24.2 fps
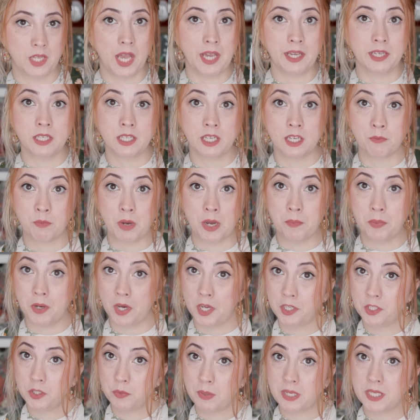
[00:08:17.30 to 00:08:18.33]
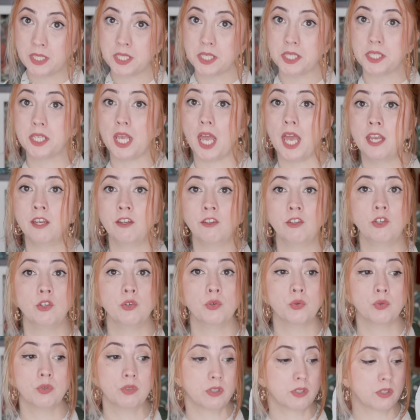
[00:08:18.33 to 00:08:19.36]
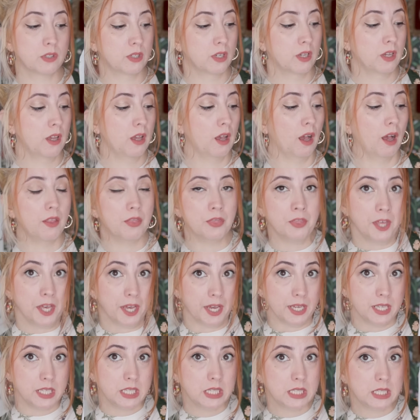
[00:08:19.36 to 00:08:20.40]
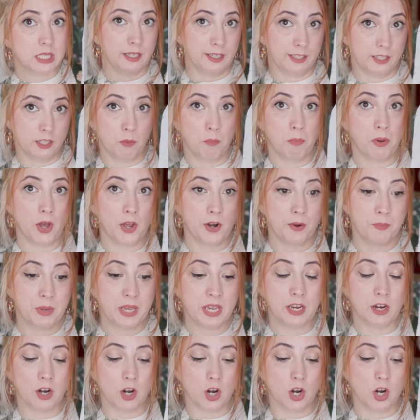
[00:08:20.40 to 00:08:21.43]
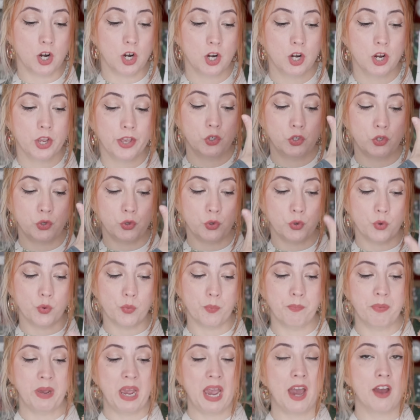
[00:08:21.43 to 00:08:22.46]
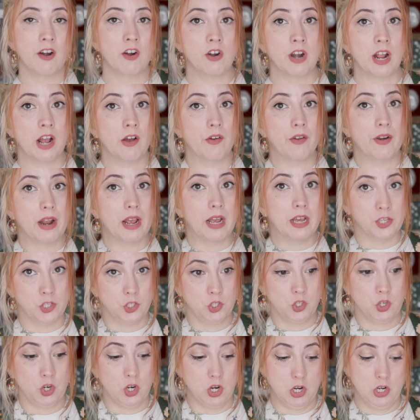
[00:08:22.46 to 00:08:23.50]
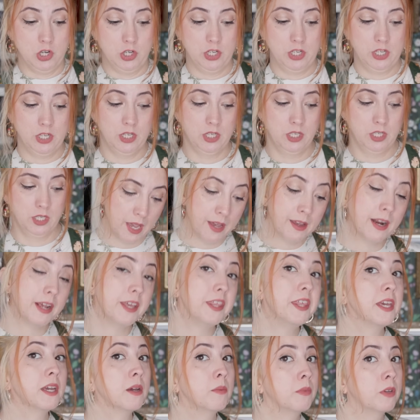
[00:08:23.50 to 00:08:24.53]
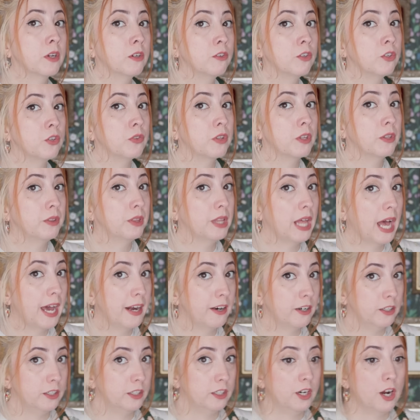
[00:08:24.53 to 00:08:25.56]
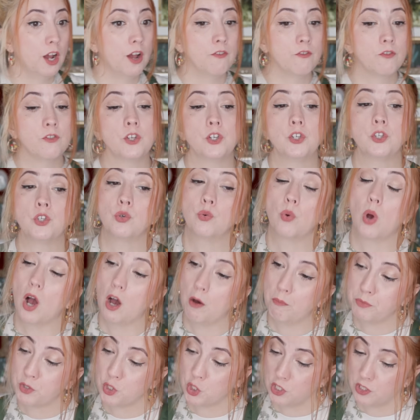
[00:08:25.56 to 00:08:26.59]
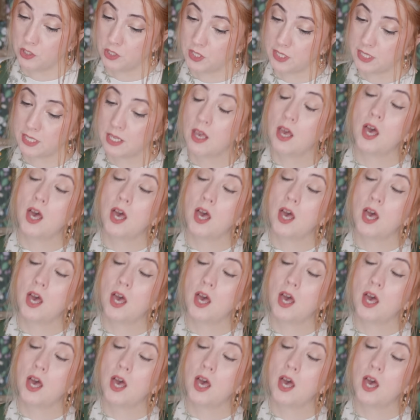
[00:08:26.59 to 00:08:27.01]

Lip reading: I can take my bodice pieces and use this, like the bottom here, to pattern out a skirt. And I think I'm gonna do the latter of the two options